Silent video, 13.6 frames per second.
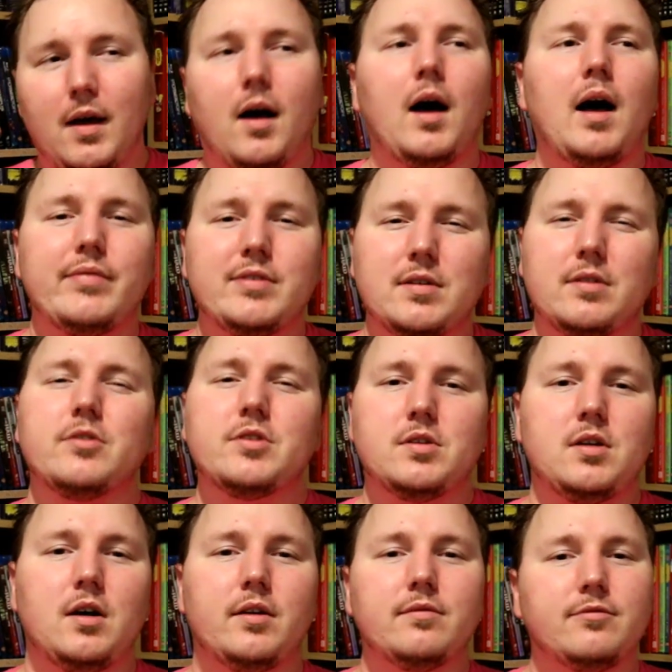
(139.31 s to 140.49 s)
Obviously, there's a
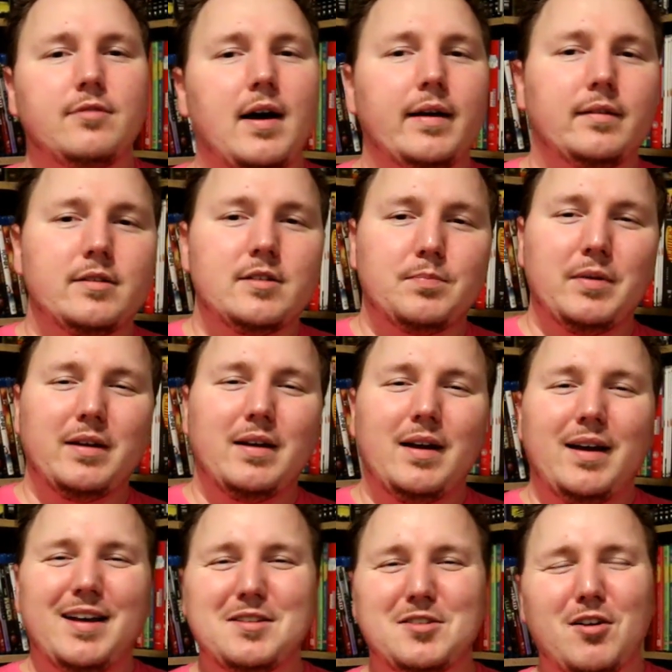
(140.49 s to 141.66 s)
ton of violence, but
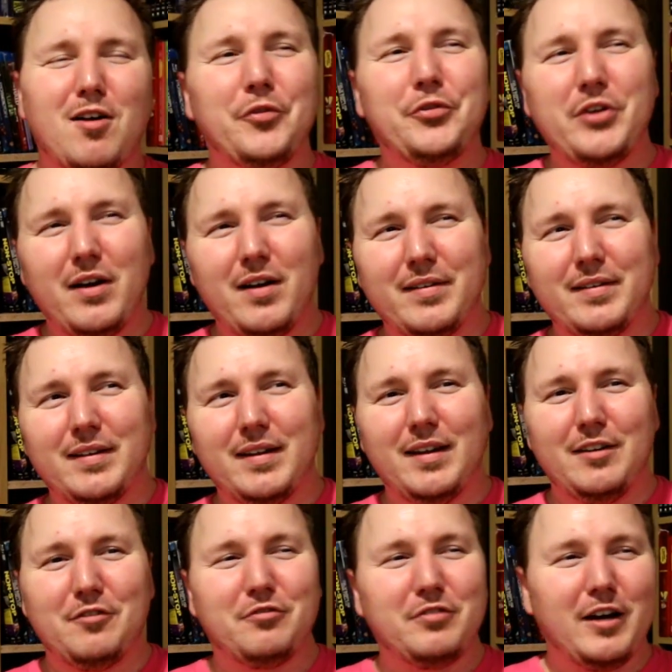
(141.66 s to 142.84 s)
it's all done in
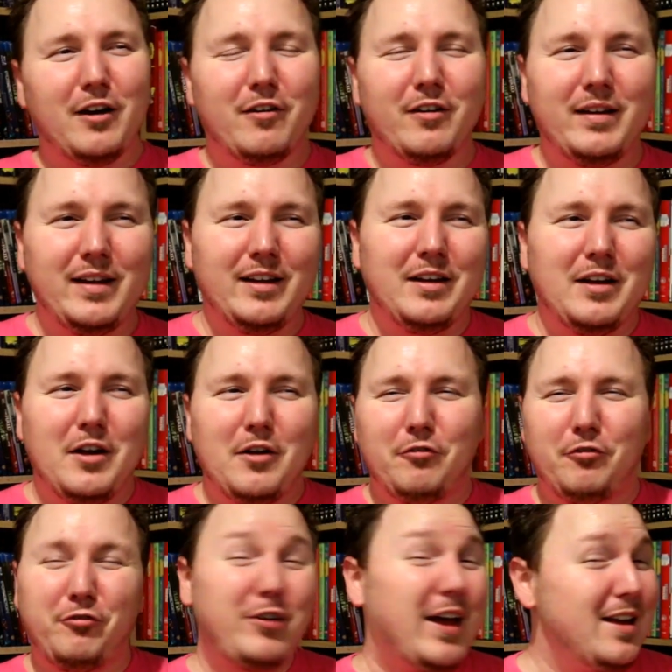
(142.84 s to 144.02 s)
a very
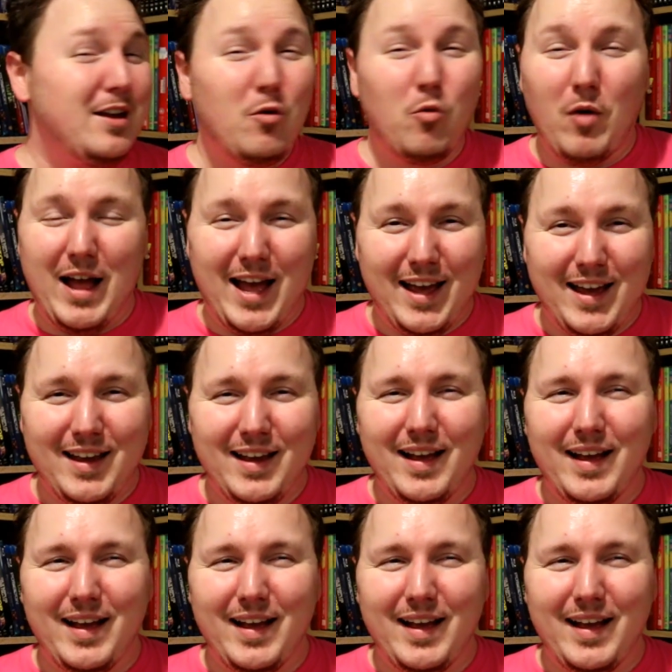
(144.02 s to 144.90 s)
fake way,